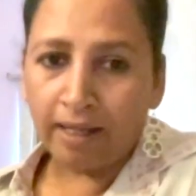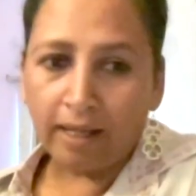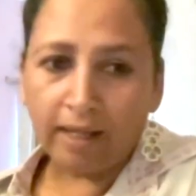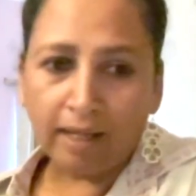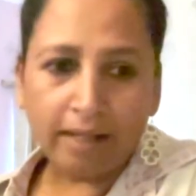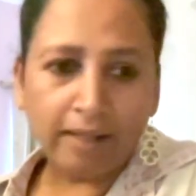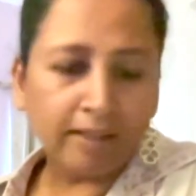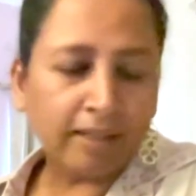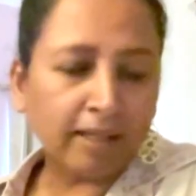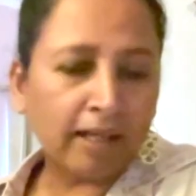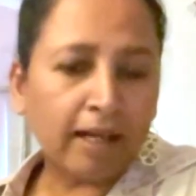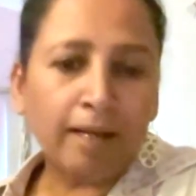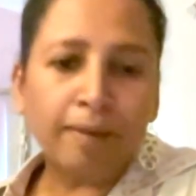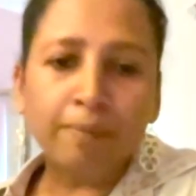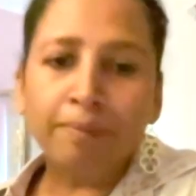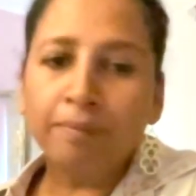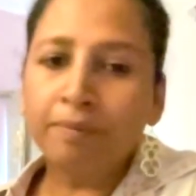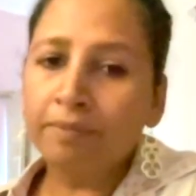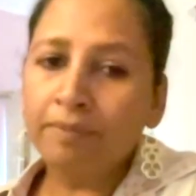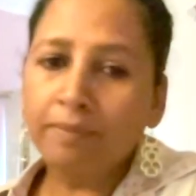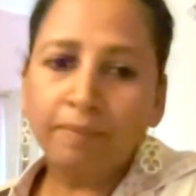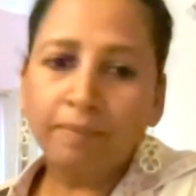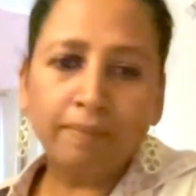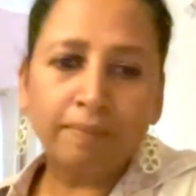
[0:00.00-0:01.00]
And
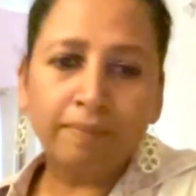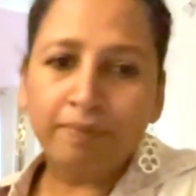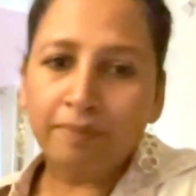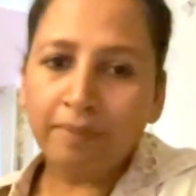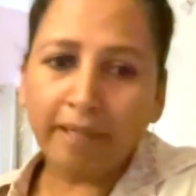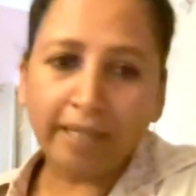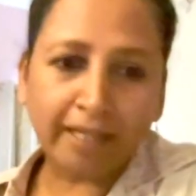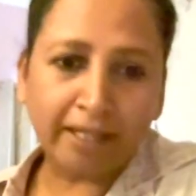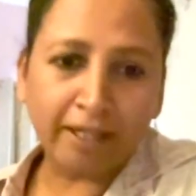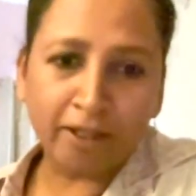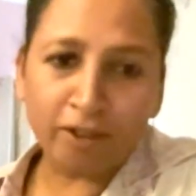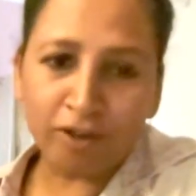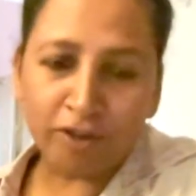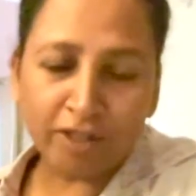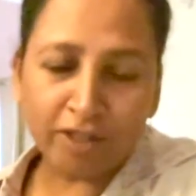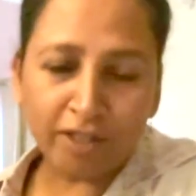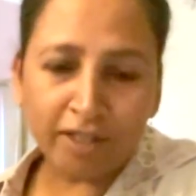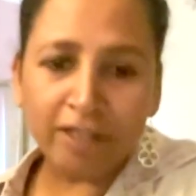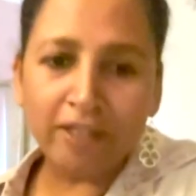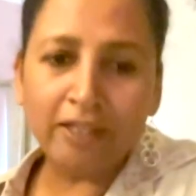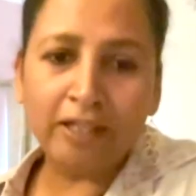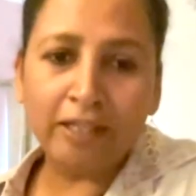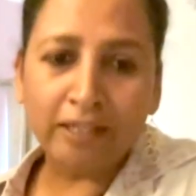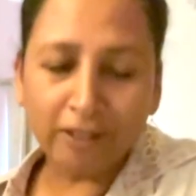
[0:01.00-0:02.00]
I
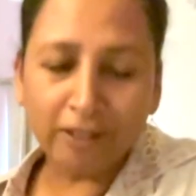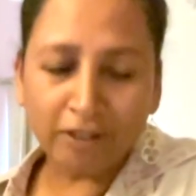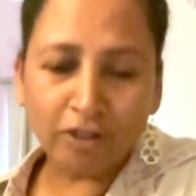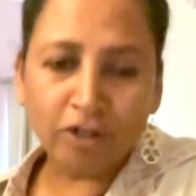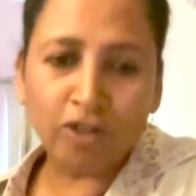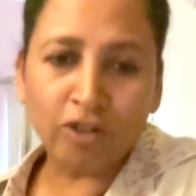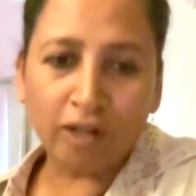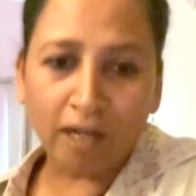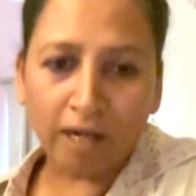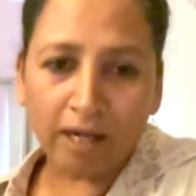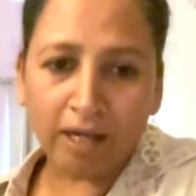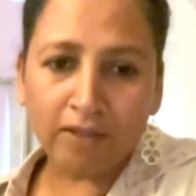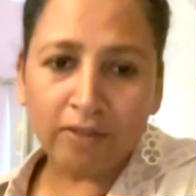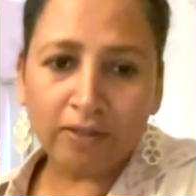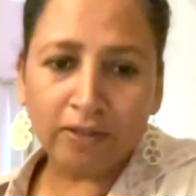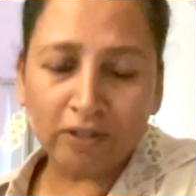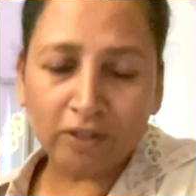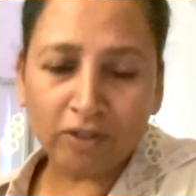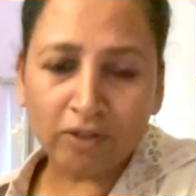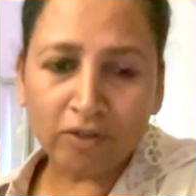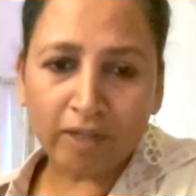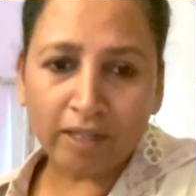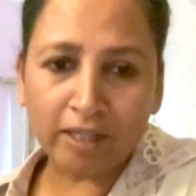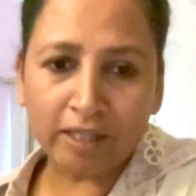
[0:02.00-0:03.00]
cannot listen to your
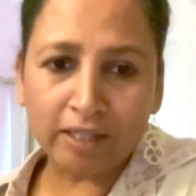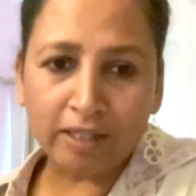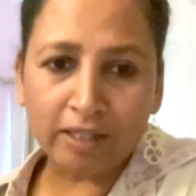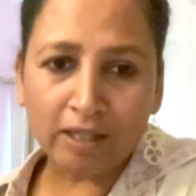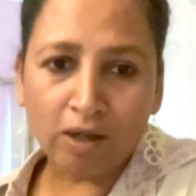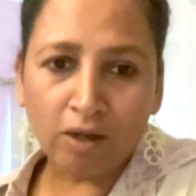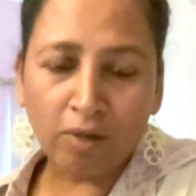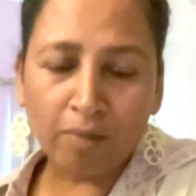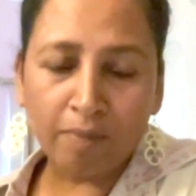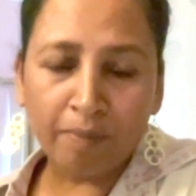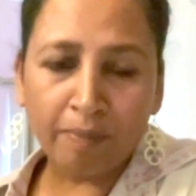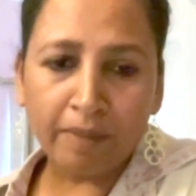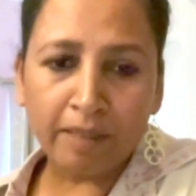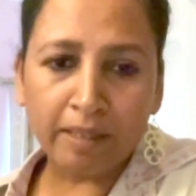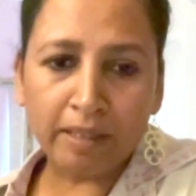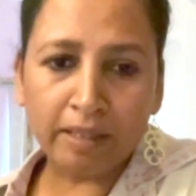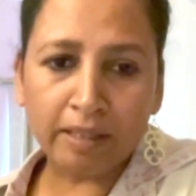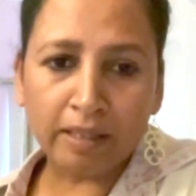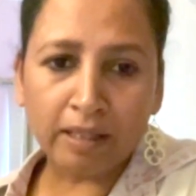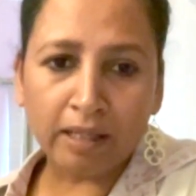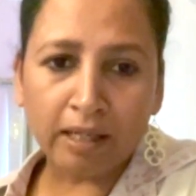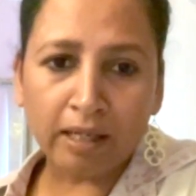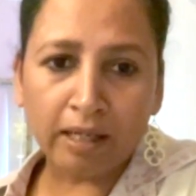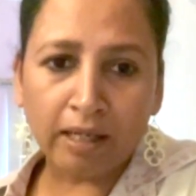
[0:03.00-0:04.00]
answers right now,
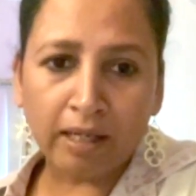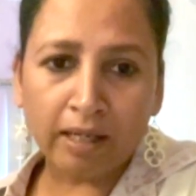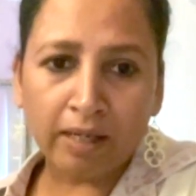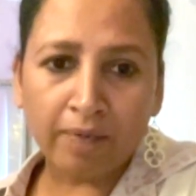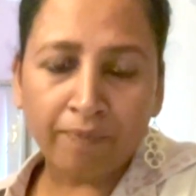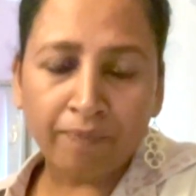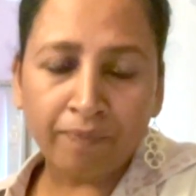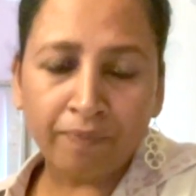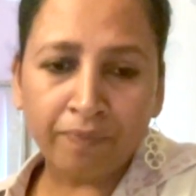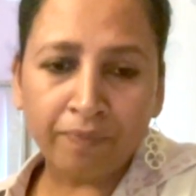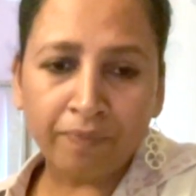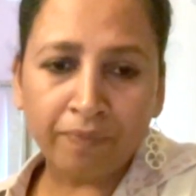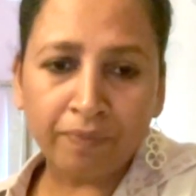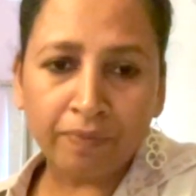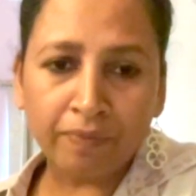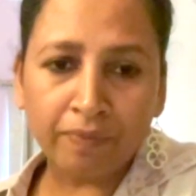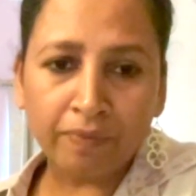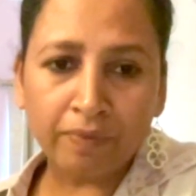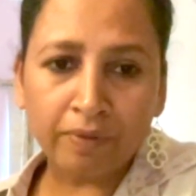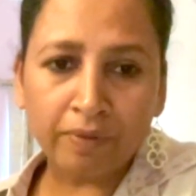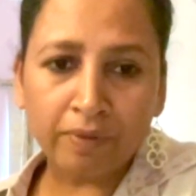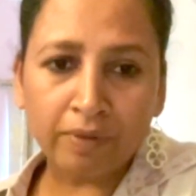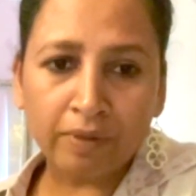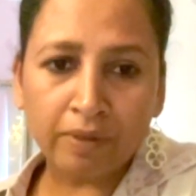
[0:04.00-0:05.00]
but
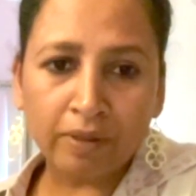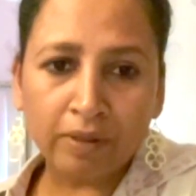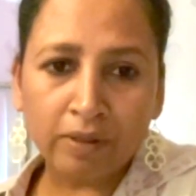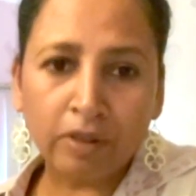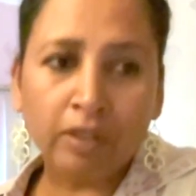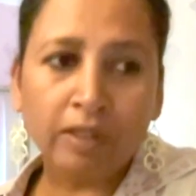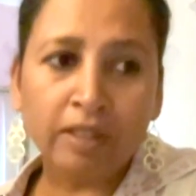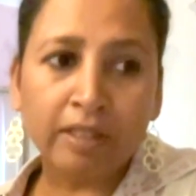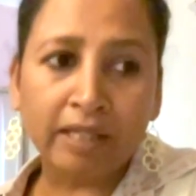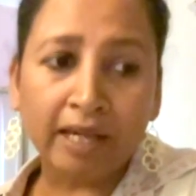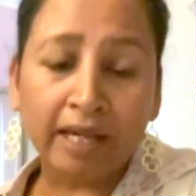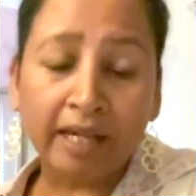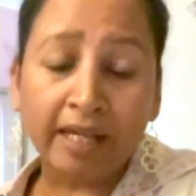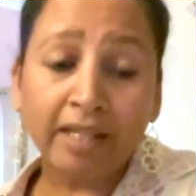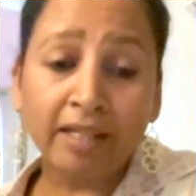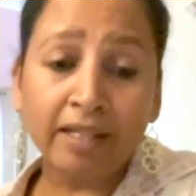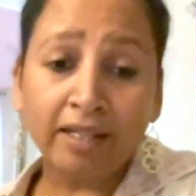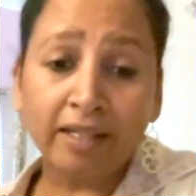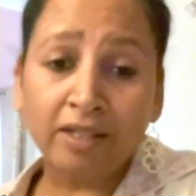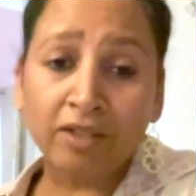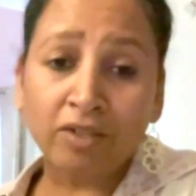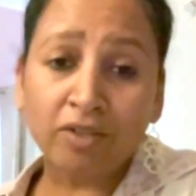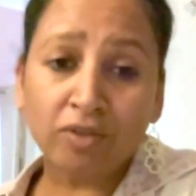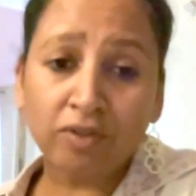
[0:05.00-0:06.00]
the dyeing
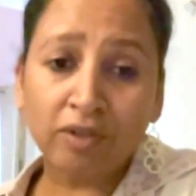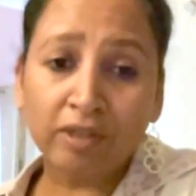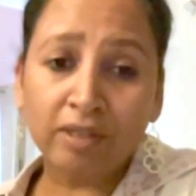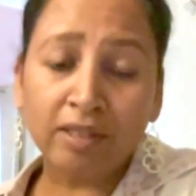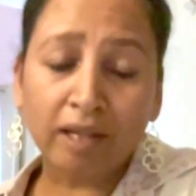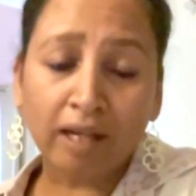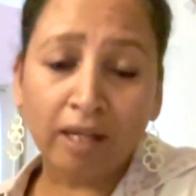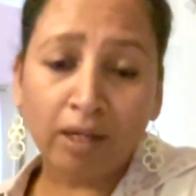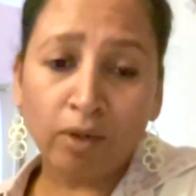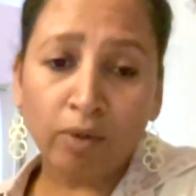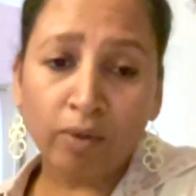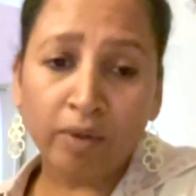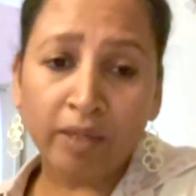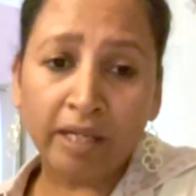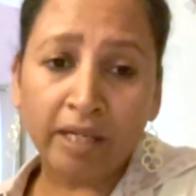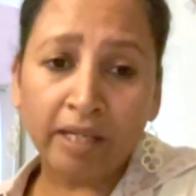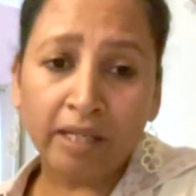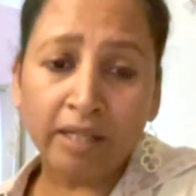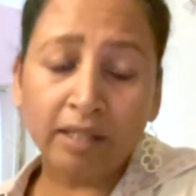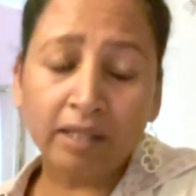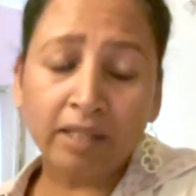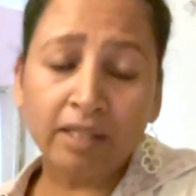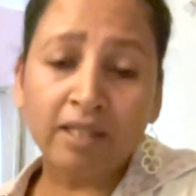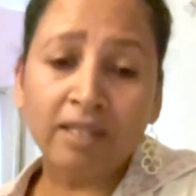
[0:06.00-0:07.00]
industries are
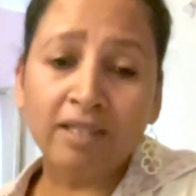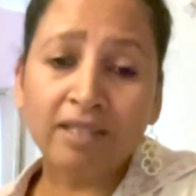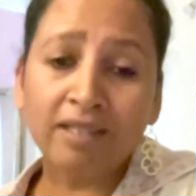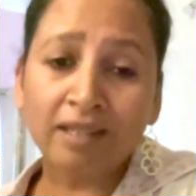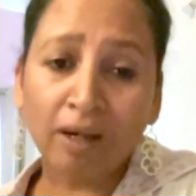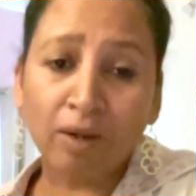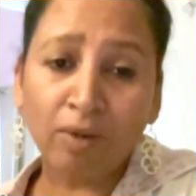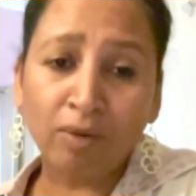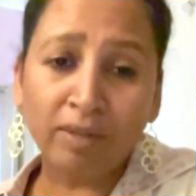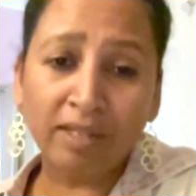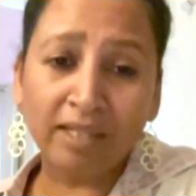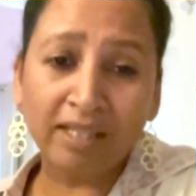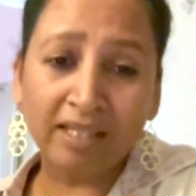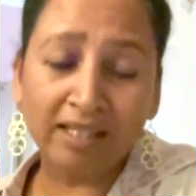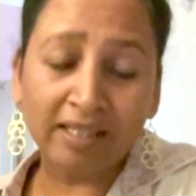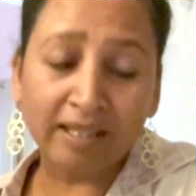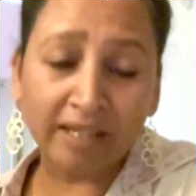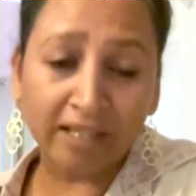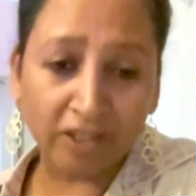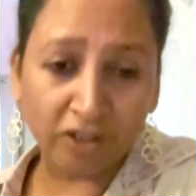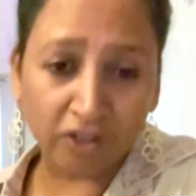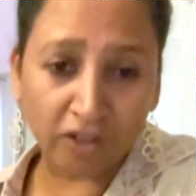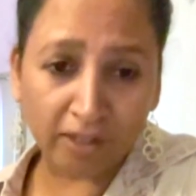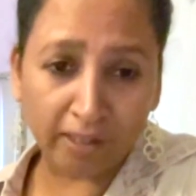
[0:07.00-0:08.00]
located in
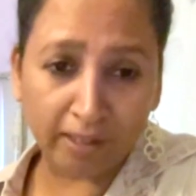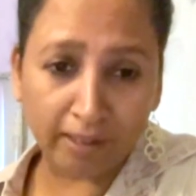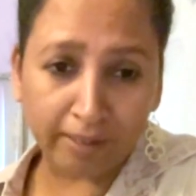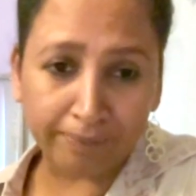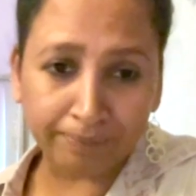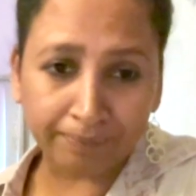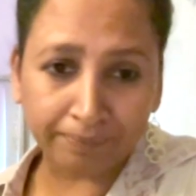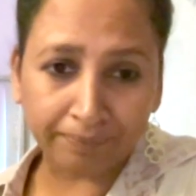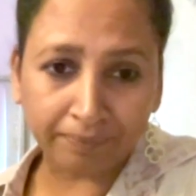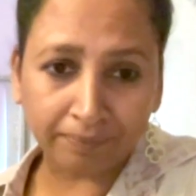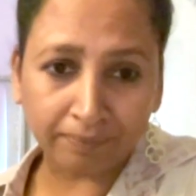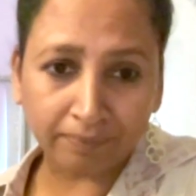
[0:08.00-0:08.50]
Southeast Asia,